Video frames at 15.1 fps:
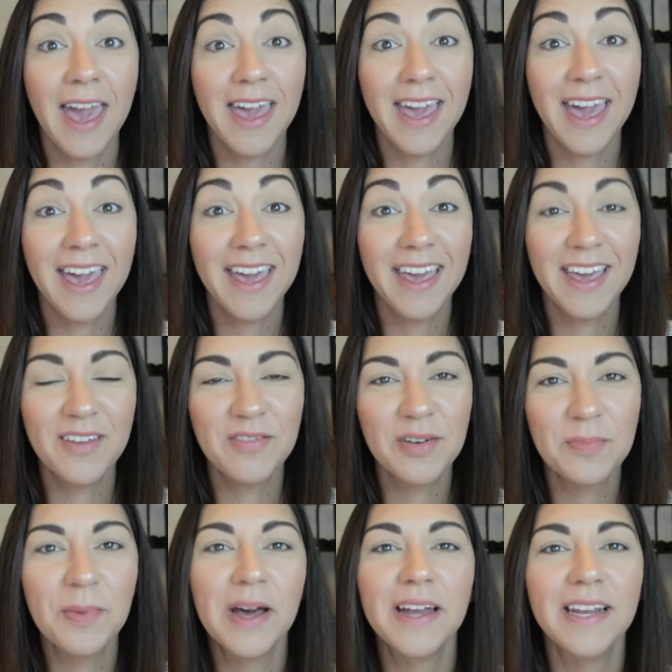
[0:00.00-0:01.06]
Hey
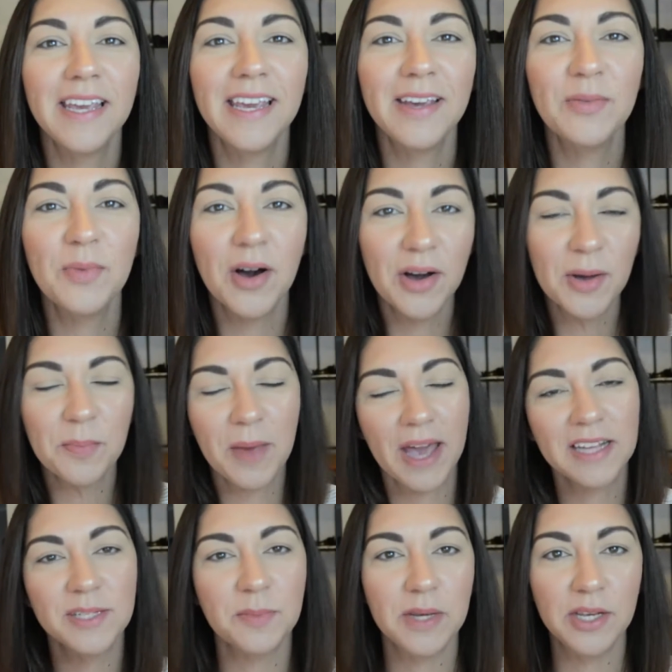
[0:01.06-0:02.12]
everybody, welcome
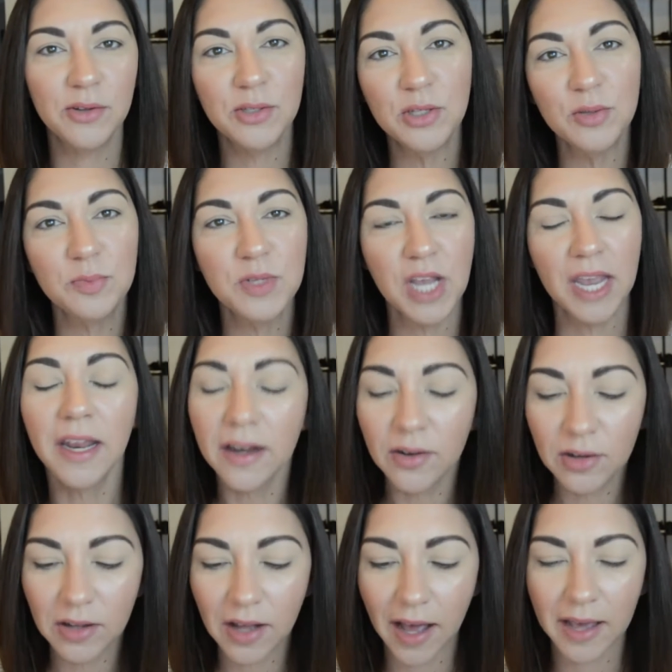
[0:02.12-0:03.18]
back to my YouTube
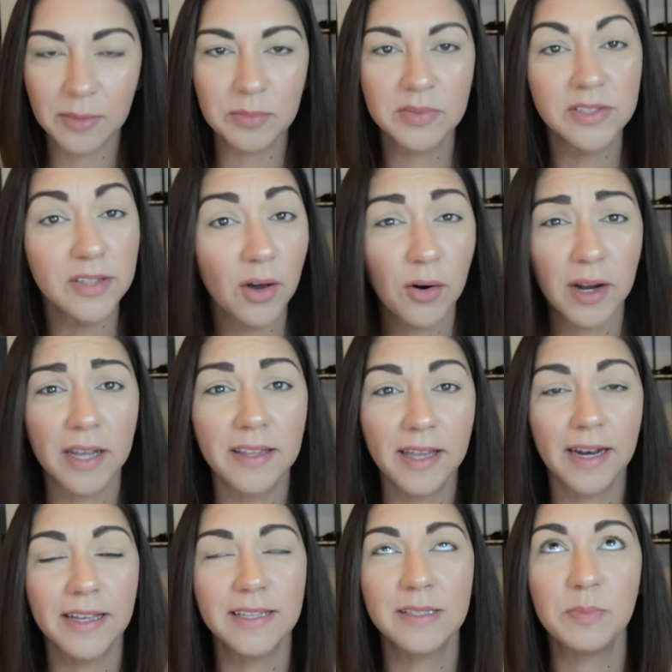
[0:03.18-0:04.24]
channel. I'm sorry
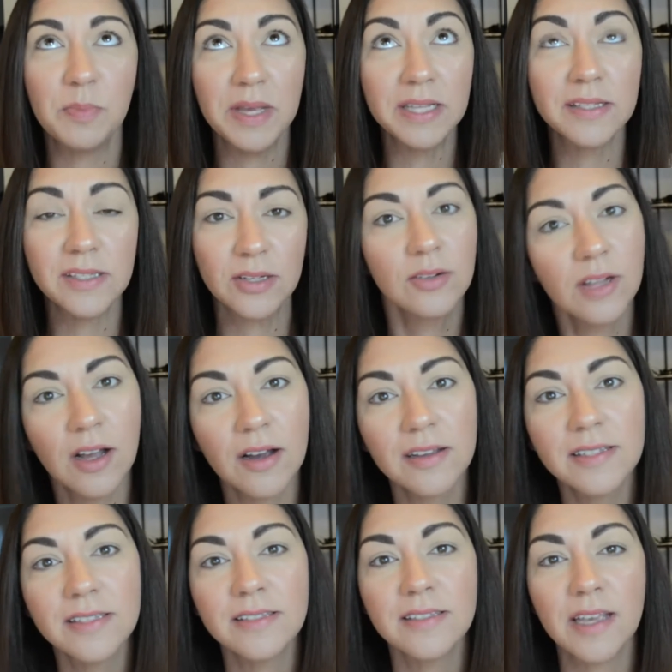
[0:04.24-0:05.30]
that it has been so
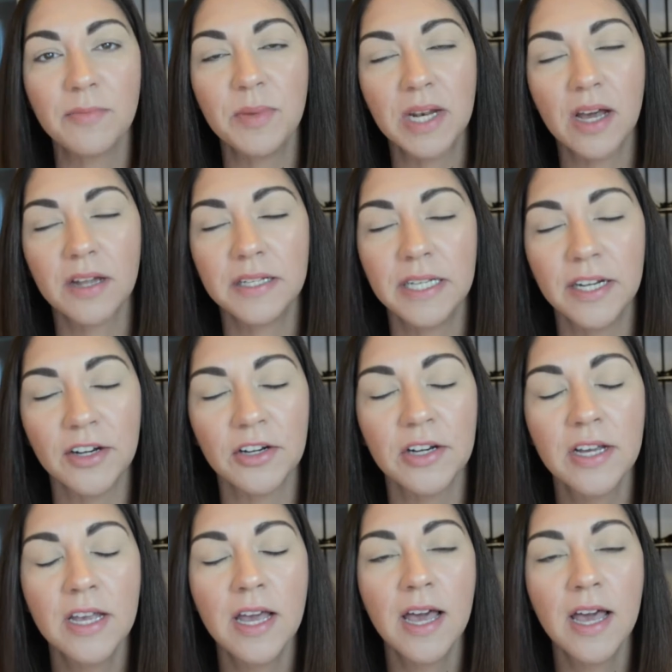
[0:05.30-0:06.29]
long since I've been on here.